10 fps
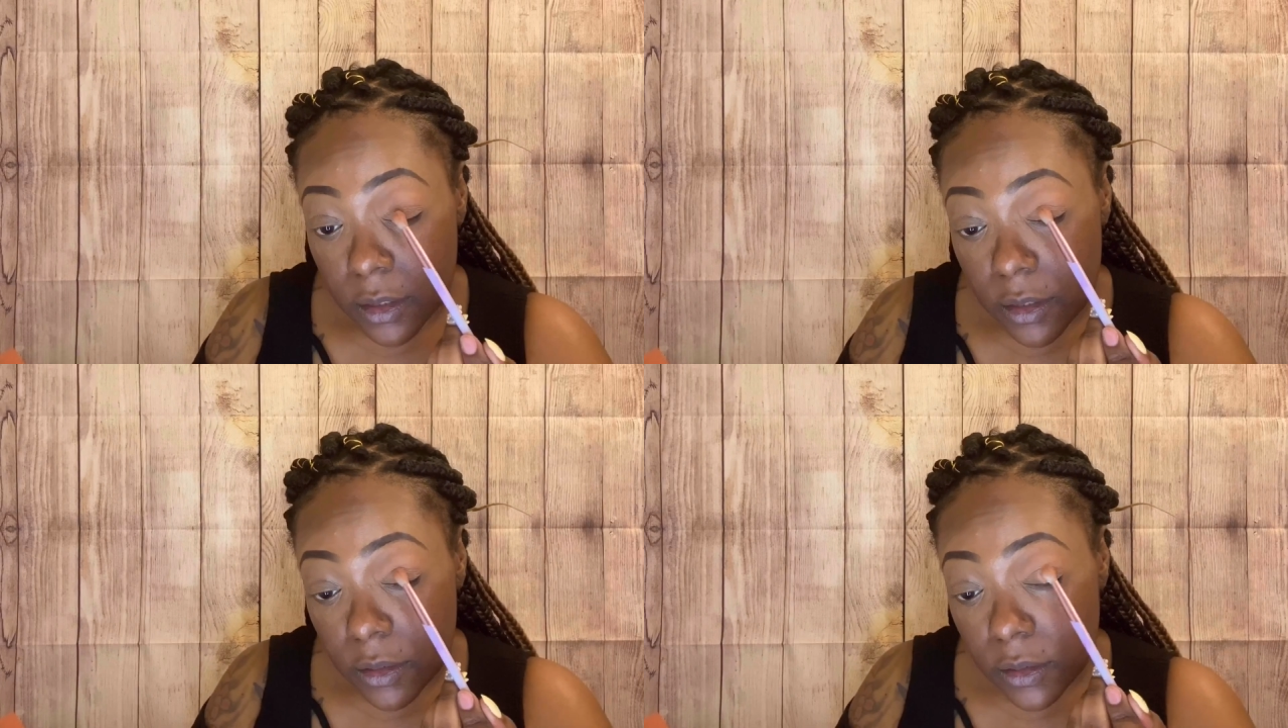
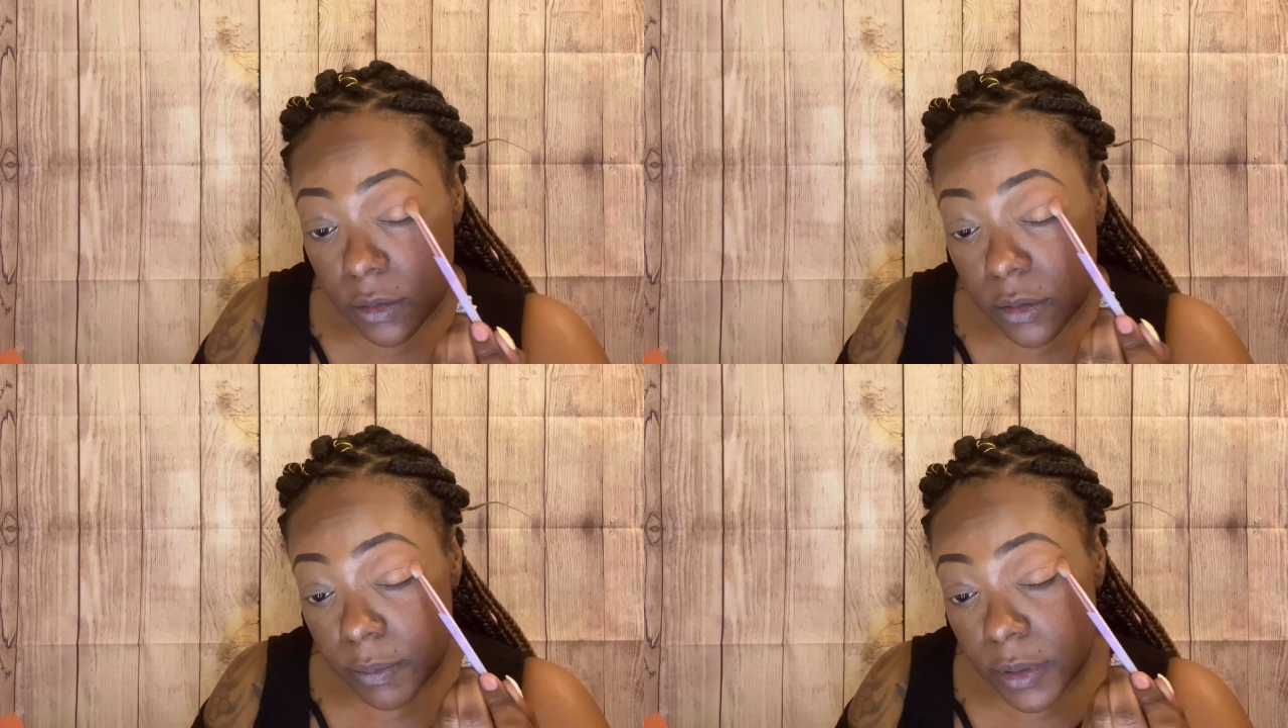Just going
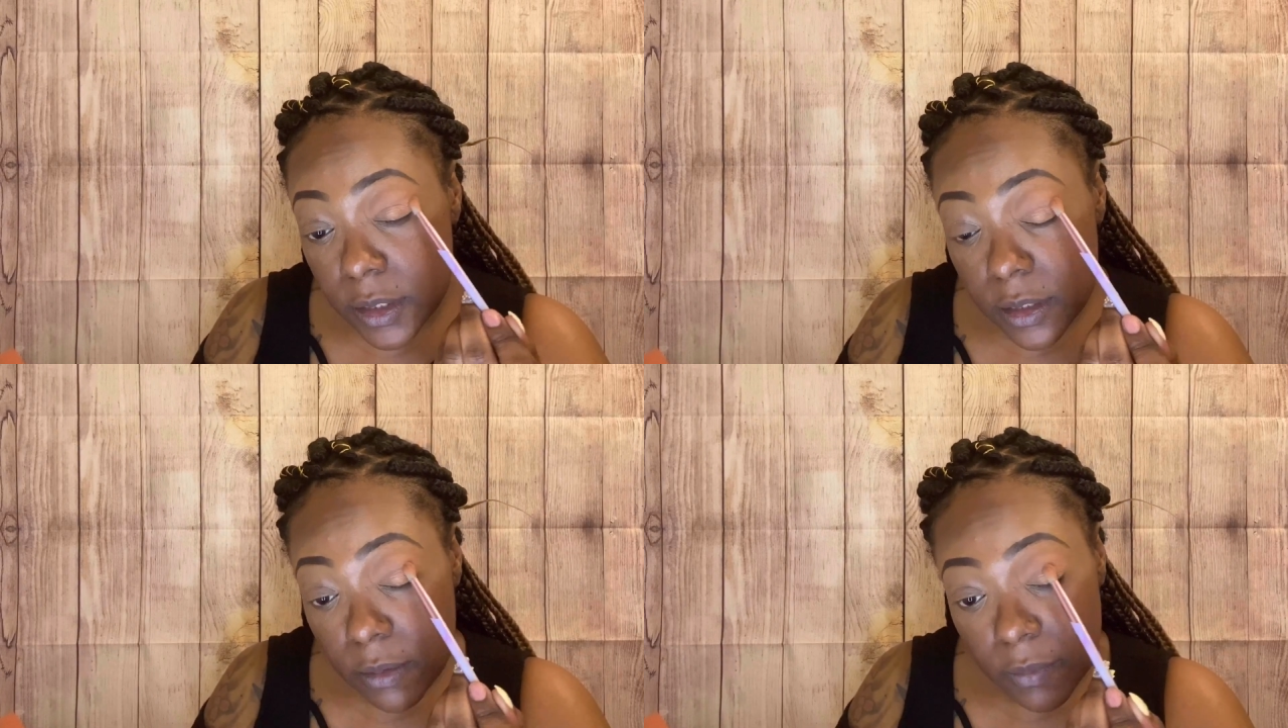to put
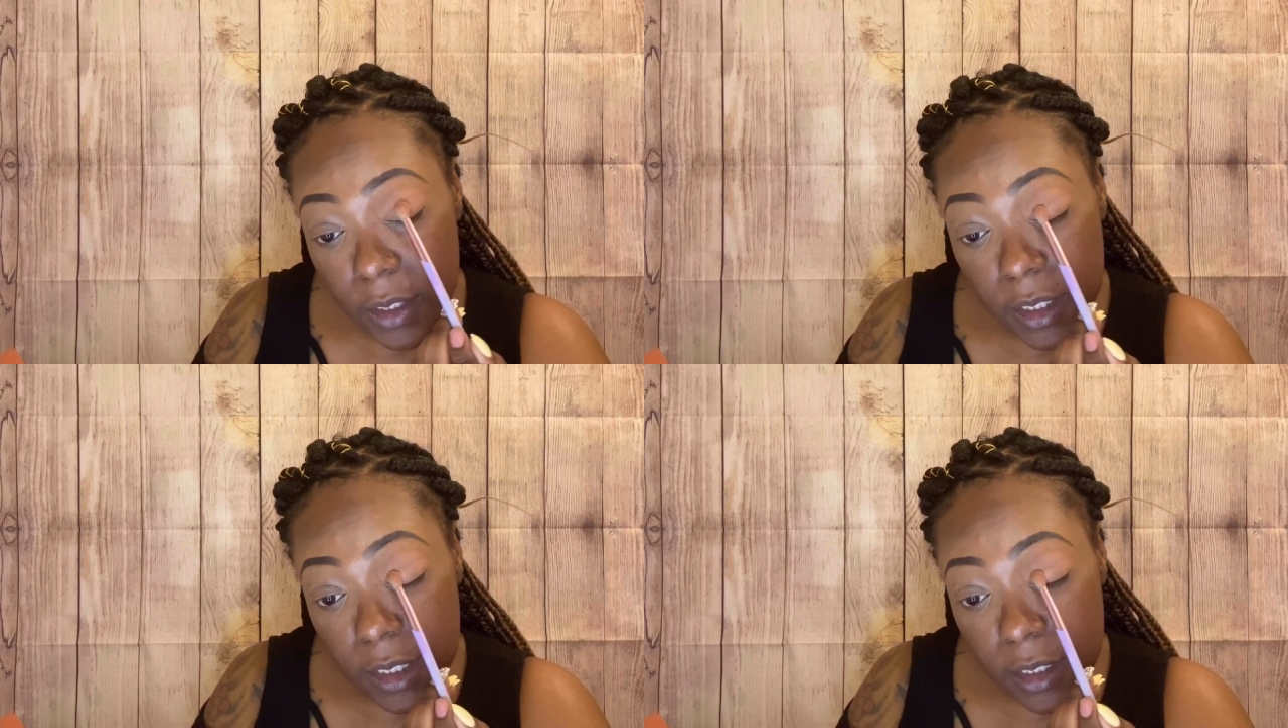some right
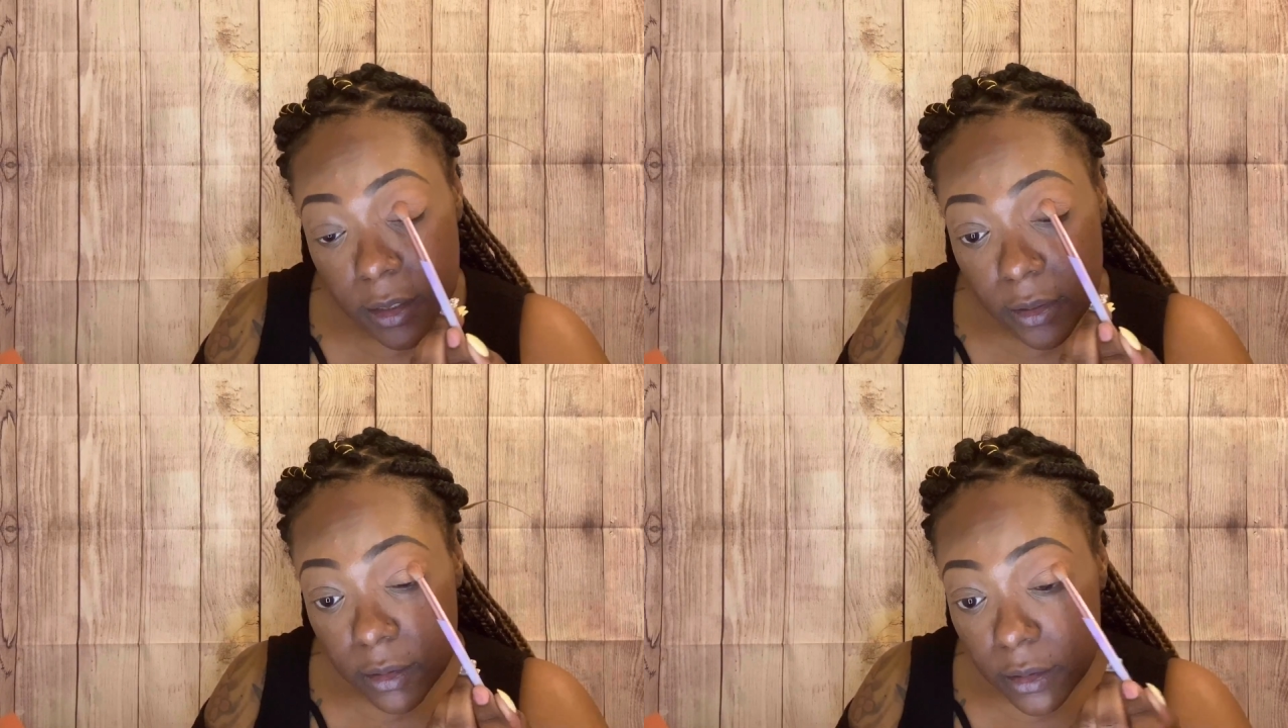here.